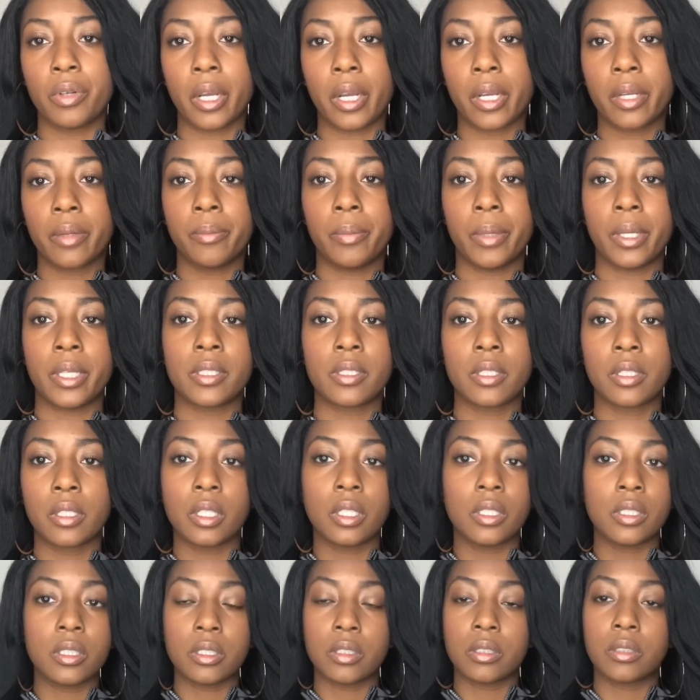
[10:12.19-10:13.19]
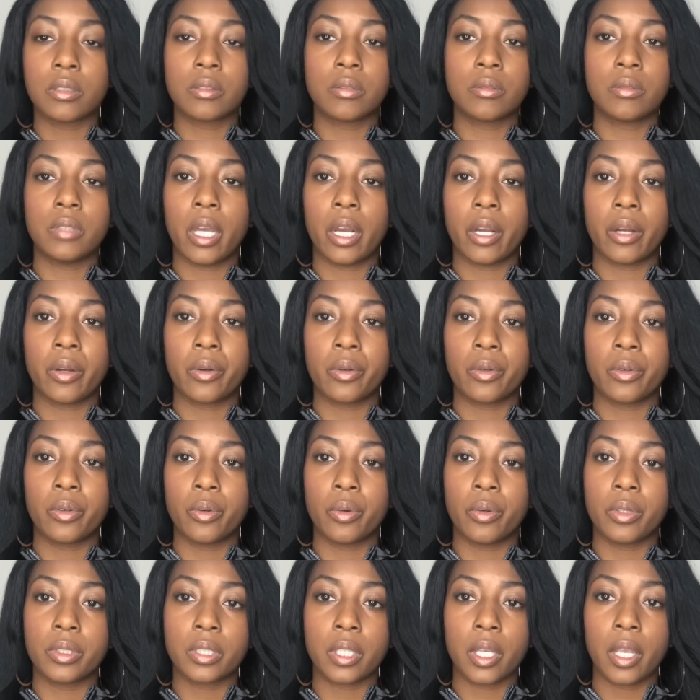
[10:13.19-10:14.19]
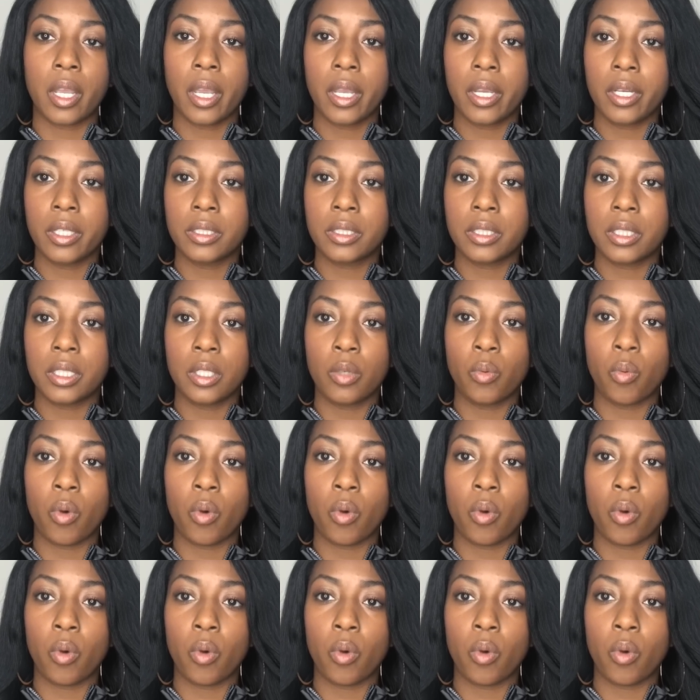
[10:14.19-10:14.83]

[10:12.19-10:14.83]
I can basically just knock on her door and say, hey auntie,